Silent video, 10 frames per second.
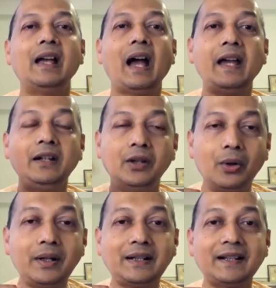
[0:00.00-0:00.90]
I
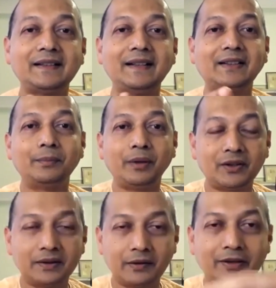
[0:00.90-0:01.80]
know it exists
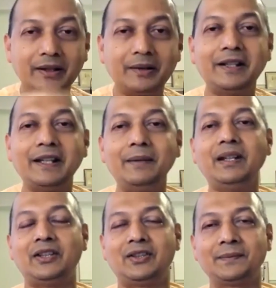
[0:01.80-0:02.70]
because of the
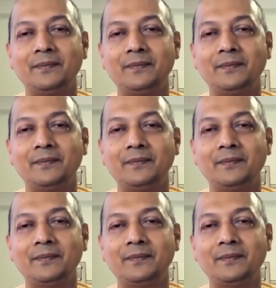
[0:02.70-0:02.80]
image.